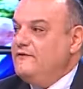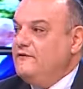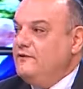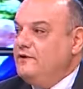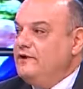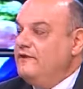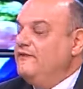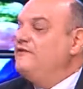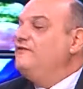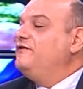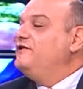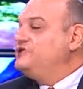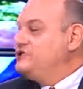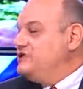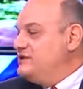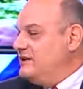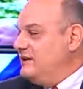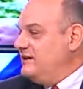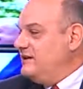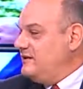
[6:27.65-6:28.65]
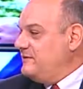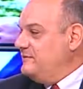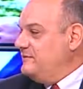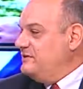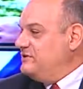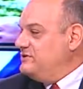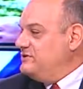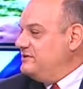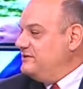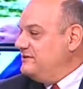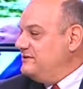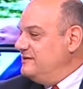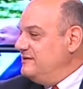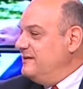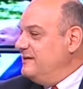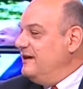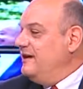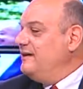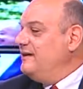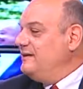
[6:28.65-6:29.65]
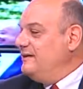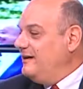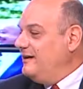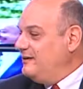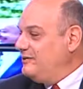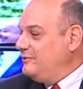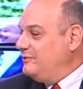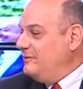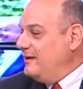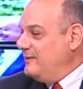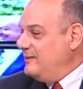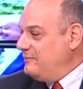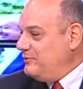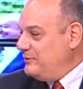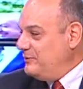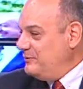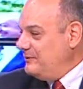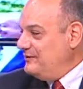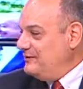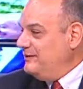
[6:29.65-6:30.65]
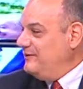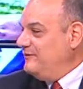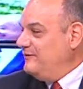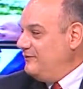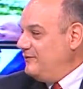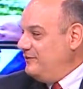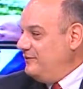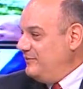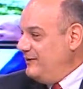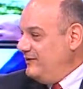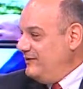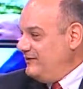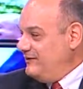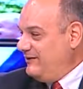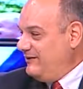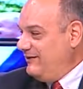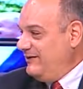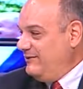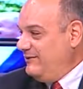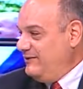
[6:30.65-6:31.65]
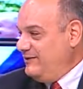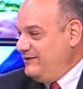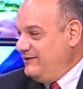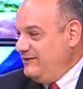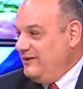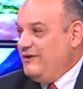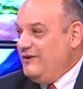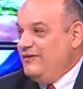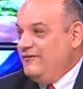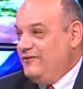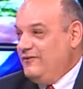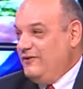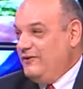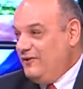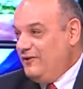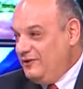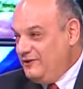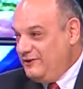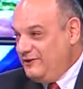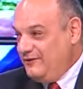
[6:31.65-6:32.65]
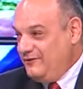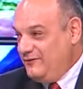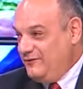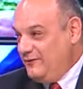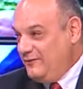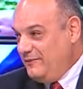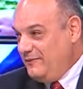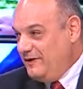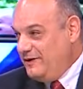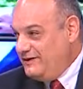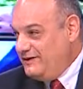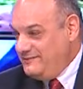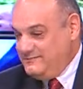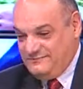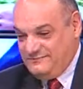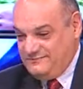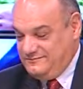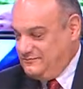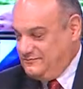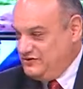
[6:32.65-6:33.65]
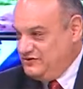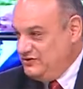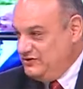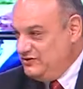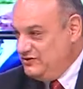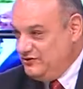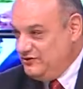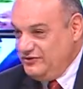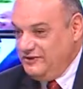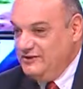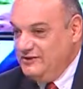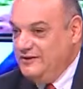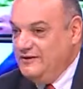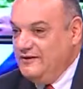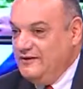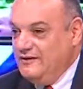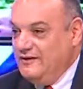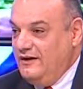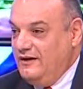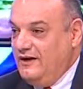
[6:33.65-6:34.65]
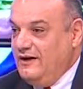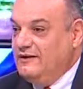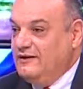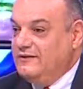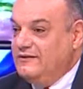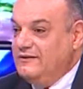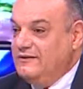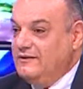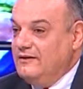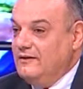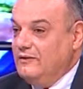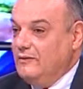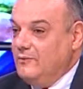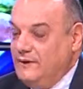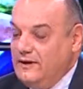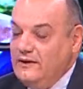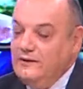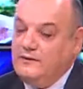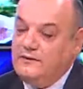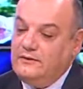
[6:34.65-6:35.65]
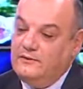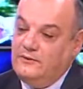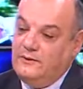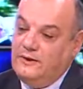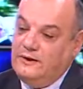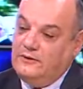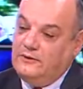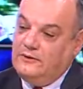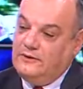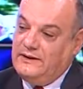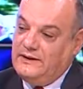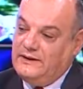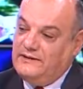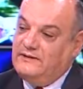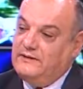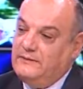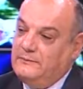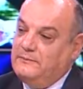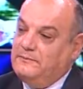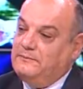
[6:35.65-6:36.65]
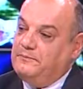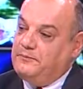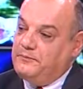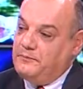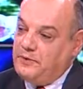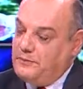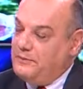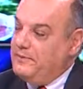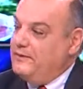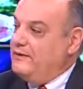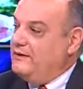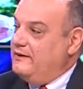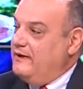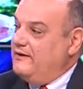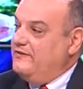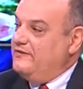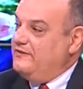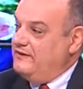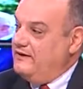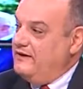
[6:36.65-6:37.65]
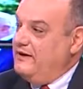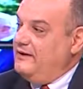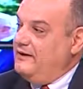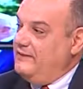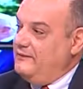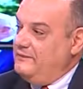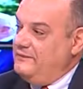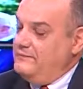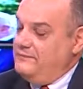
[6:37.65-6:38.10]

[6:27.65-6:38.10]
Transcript: on a fishing and expedition. I'd like to buy property for my retirement, for a holiday, for my children. And when you get the proper FEA